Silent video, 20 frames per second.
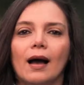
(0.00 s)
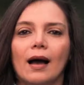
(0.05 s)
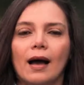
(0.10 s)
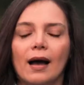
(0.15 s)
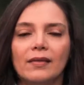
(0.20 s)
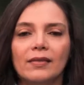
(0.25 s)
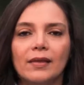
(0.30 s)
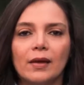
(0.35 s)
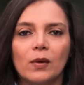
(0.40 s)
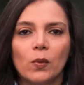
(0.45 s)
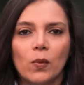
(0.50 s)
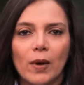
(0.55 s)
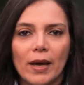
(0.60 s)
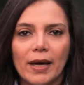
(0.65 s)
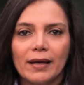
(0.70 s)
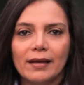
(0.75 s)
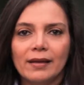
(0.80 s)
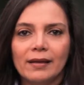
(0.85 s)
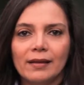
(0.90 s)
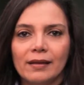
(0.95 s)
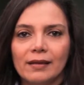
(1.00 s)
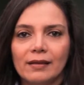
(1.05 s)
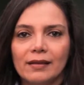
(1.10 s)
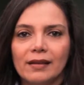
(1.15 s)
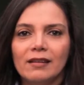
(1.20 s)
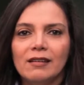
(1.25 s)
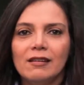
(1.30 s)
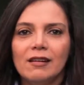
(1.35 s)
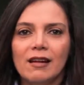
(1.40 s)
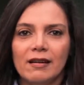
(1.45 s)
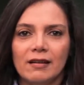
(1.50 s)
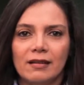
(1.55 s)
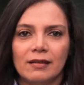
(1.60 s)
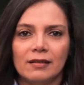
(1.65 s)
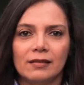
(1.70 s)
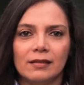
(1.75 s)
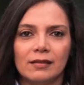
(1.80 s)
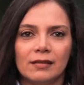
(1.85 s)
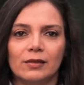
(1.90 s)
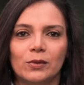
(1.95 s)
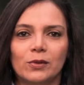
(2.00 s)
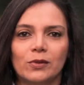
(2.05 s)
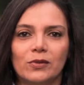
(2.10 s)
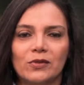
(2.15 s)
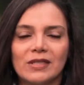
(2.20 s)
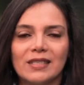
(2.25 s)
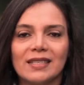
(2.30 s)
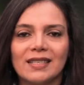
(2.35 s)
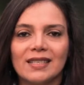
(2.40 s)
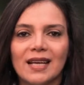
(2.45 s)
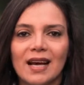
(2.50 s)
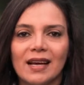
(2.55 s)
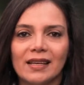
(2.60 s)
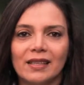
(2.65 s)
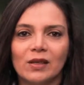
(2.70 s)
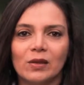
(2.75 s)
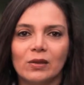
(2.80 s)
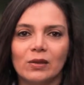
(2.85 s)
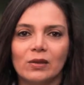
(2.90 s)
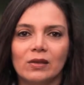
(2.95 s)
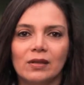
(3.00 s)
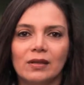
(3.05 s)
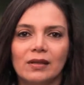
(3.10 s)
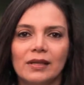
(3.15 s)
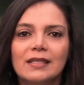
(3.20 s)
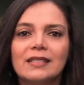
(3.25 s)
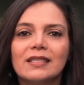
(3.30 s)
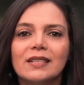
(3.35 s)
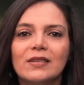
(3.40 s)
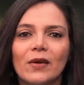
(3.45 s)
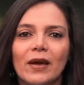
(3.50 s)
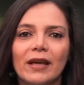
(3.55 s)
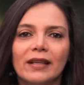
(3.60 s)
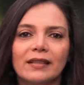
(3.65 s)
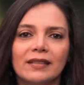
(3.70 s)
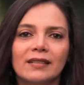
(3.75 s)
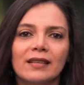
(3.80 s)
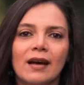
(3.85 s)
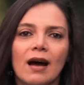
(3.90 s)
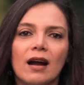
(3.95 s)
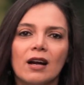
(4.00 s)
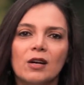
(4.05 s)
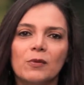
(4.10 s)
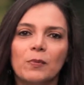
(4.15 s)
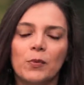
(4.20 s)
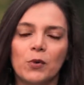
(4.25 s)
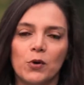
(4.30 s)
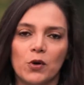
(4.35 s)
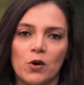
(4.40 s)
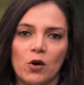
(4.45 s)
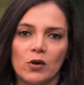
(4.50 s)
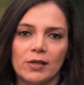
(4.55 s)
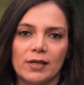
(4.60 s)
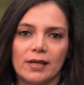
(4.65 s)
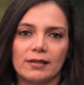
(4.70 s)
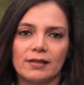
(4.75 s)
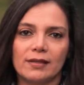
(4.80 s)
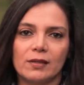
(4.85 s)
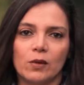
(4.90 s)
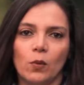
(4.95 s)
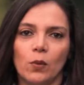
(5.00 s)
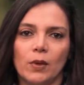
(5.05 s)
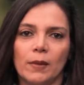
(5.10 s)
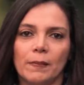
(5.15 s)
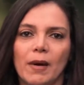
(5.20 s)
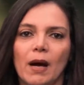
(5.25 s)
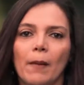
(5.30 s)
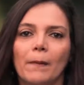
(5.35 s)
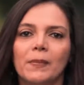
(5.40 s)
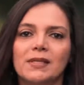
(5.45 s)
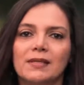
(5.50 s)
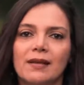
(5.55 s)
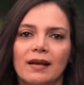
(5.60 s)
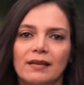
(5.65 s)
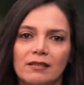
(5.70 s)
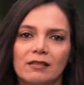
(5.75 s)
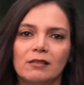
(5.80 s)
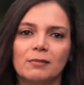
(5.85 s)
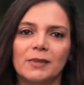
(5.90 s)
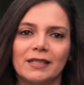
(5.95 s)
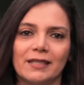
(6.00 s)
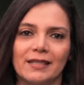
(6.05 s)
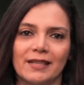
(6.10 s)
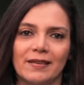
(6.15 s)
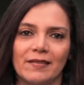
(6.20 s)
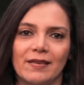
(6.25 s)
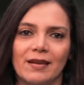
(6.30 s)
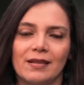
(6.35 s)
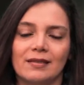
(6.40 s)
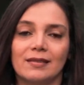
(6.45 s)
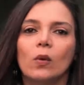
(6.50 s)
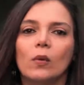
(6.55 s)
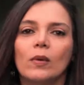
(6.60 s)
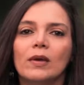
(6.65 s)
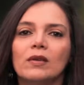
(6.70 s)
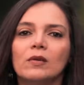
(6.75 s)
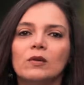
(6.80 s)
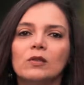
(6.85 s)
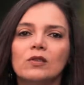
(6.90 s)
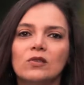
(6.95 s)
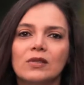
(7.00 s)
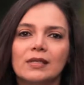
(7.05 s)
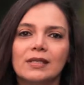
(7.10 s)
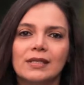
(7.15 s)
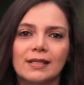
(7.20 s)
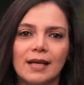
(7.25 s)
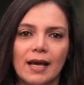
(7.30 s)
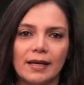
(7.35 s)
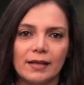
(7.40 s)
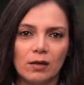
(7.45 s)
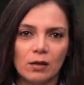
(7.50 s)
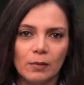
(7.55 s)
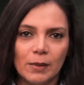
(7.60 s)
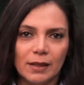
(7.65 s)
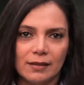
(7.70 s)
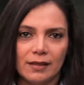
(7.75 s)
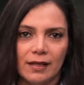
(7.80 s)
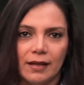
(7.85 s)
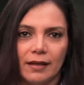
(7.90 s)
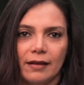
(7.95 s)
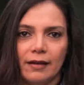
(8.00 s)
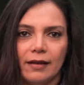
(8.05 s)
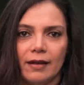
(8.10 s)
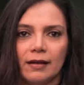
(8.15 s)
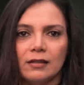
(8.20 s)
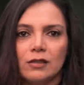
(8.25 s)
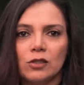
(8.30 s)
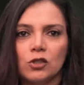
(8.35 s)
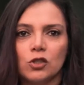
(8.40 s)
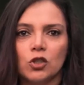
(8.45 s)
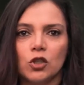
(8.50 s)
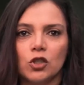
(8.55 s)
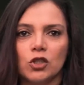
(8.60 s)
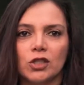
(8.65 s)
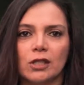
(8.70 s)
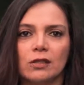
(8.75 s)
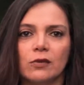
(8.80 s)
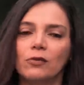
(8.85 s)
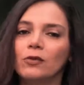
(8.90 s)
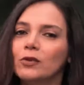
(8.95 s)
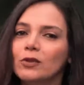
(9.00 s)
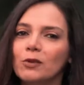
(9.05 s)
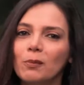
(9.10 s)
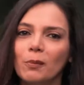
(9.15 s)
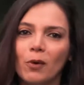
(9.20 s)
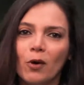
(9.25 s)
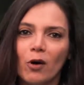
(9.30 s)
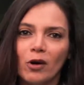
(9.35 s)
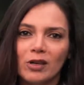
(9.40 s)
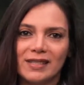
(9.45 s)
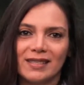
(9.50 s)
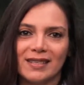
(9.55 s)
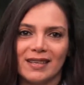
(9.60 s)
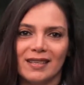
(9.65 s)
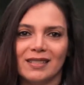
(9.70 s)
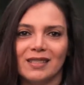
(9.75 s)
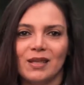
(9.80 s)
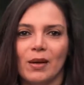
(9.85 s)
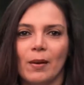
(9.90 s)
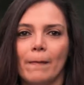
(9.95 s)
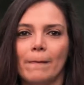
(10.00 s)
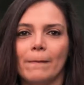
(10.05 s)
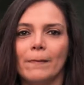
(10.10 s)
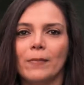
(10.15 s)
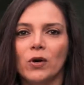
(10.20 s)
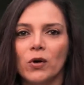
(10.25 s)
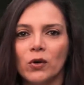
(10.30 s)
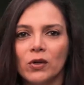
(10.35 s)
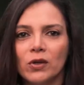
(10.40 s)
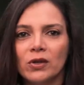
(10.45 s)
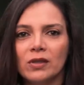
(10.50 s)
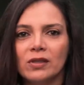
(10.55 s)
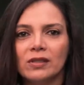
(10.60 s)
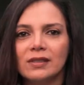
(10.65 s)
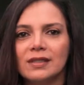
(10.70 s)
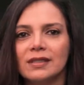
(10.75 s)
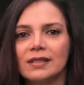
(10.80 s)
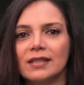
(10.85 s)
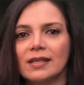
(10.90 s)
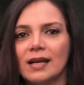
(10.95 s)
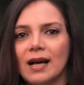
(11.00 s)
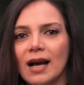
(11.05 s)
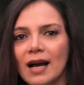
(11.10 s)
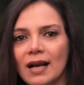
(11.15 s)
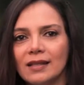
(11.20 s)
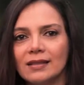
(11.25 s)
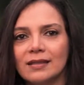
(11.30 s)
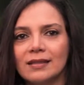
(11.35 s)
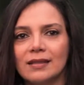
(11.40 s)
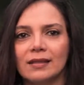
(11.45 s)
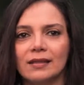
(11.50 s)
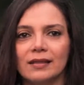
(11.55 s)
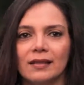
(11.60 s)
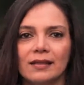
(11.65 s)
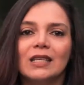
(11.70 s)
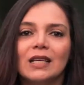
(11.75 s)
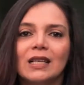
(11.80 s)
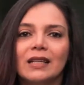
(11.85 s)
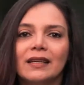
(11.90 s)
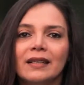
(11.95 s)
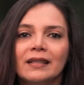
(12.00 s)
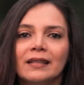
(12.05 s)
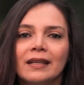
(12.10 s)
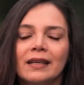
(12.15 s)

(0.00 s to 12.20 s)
And the way they learned to recycle is creating art projects with upcycled materials. We use recycled material, such as food boxes, bottles, cans. Children